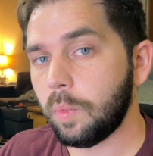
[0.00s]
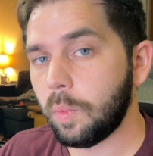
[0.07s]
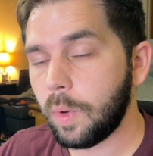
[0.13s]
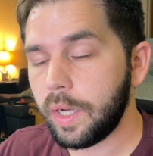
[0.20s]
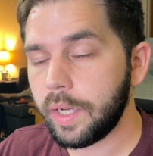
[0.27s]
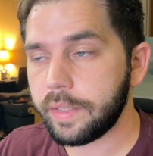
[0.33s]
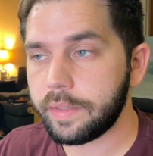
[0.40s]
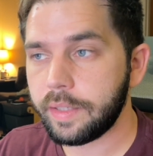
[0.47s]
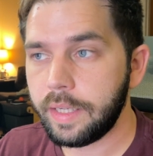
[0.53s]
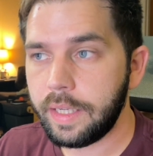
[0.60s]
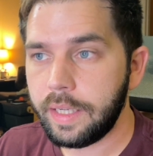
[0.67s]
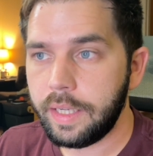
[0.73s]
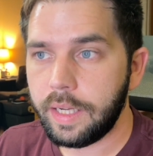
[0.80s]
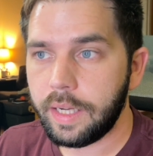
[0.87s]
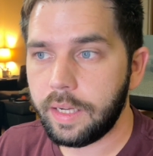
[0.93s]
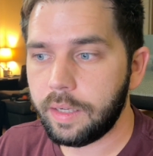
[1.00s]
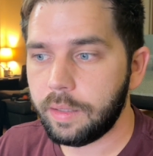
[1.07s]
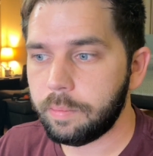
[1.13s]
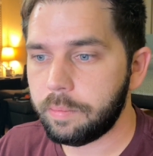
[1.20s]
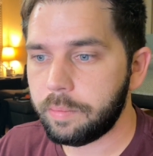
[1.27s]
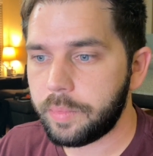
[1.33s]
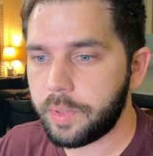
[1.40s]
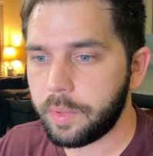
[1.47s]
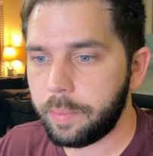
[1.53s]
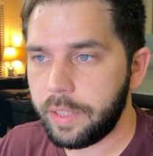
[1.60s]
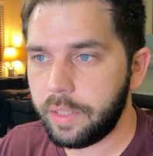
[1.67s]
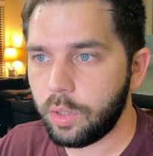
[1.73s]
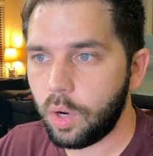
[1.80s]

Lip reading: want to be